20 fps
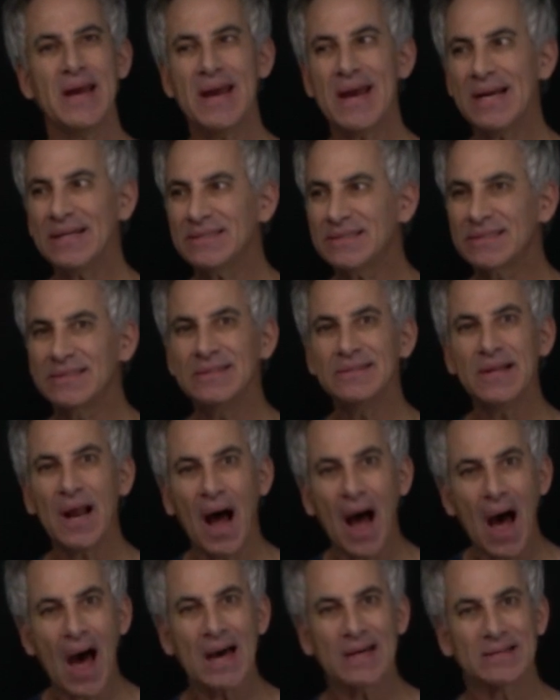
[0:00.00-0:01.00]
it's
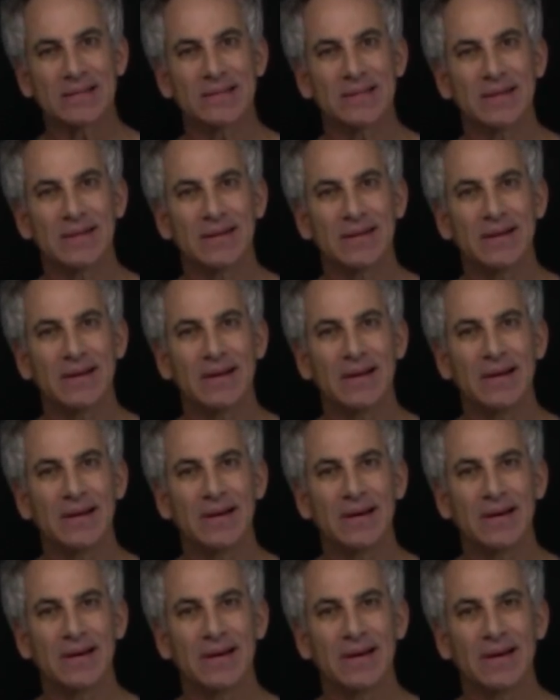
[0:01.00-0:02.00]
not.
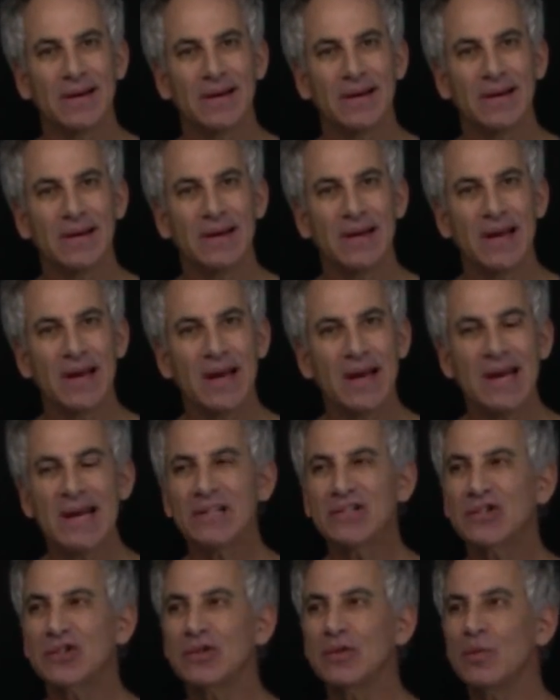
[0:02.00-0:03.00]

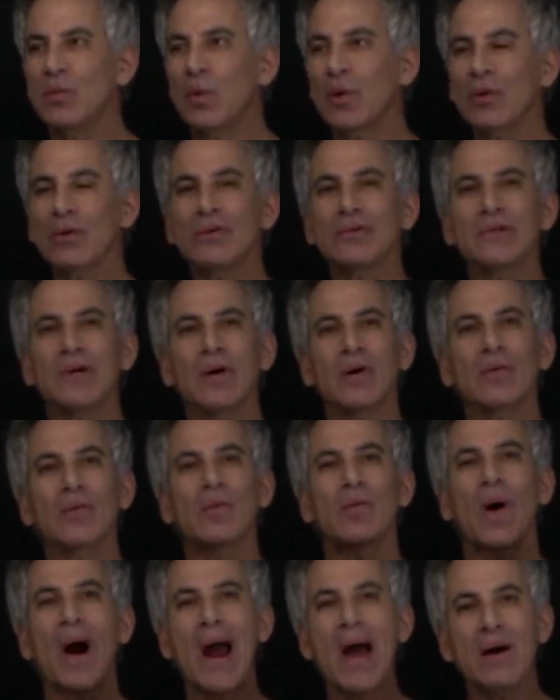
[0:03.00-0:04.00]
It's the world
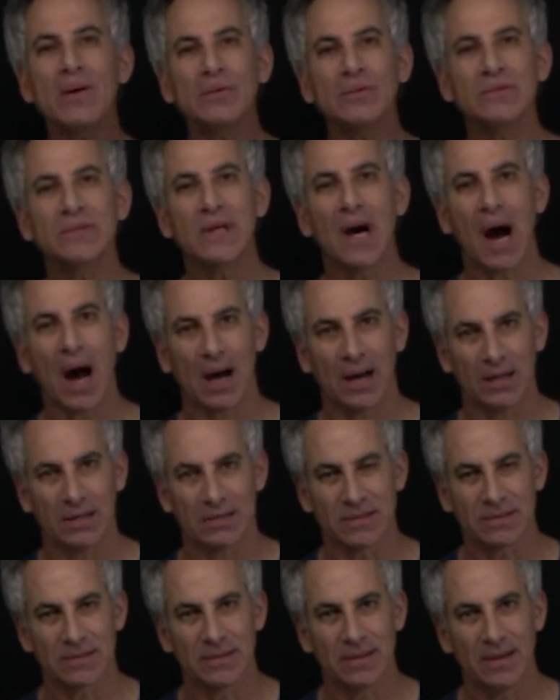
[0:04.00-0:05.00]
around
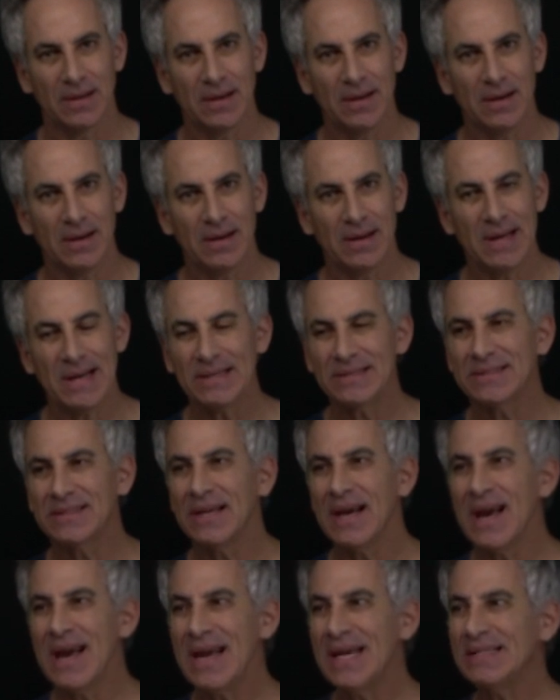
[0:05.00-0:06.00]
us.
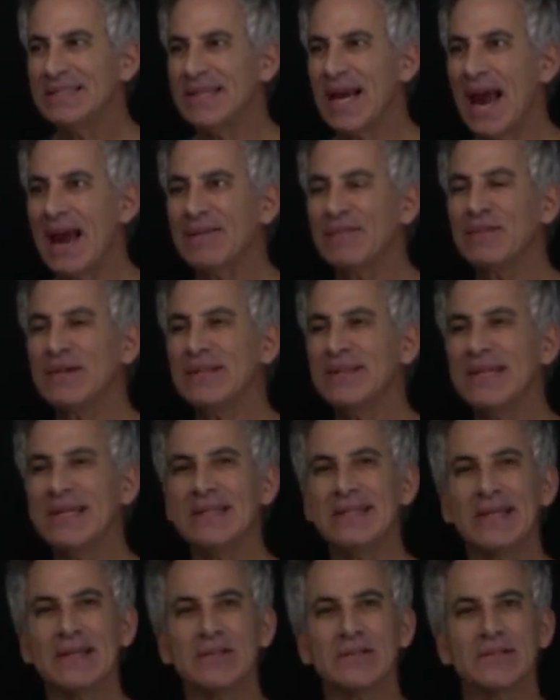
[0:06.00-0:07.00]
It's, it's
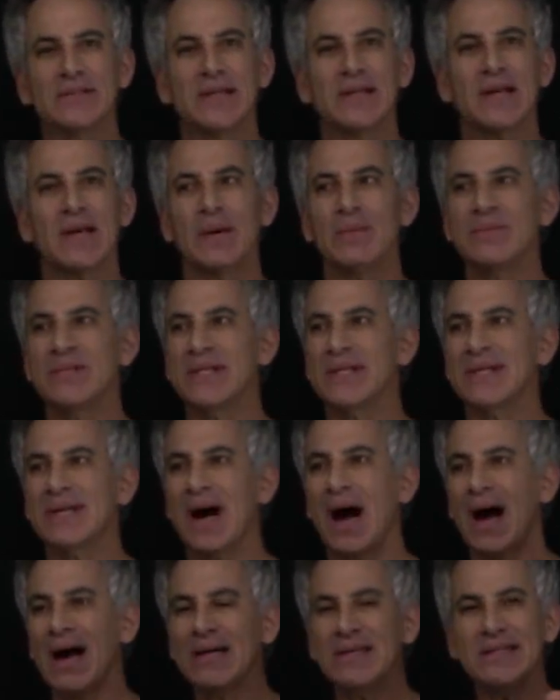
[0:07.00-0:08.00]
everything else that comes in
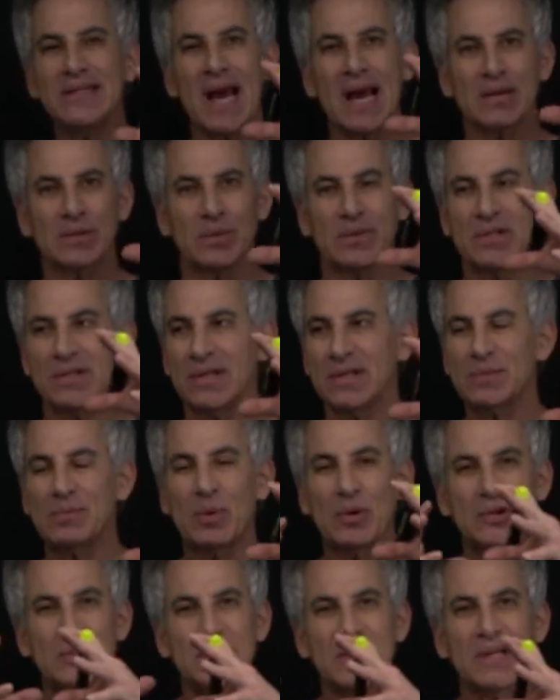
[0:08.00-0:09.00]
contact with it that's
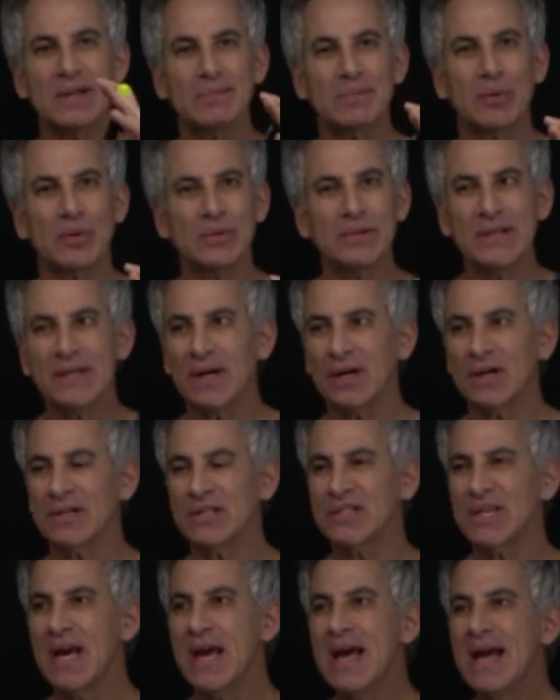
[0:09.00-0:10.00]
pushing and pulling on
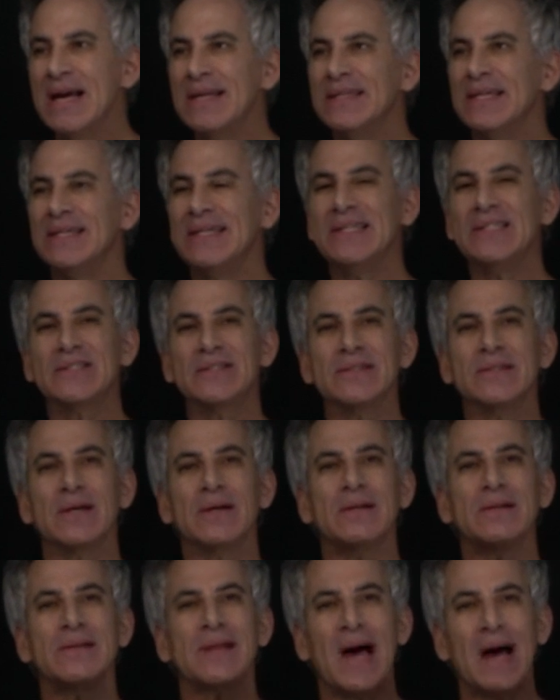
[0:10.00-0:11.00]
us that isn't
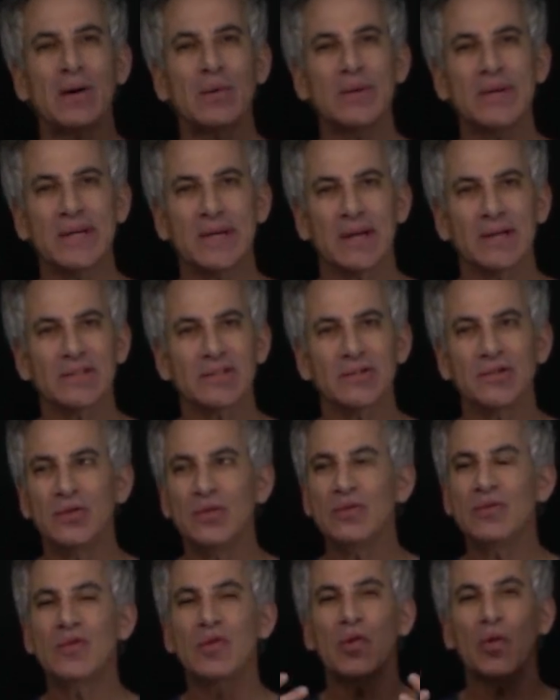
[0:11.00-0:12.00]
allowing us
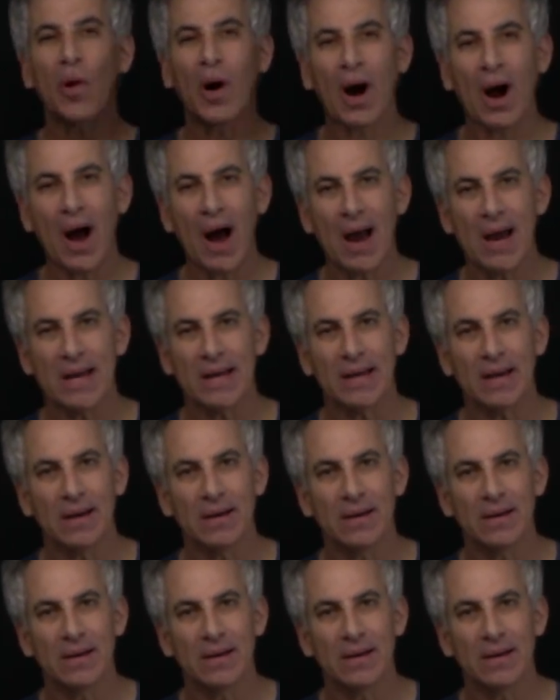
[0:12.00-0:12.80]
to cry.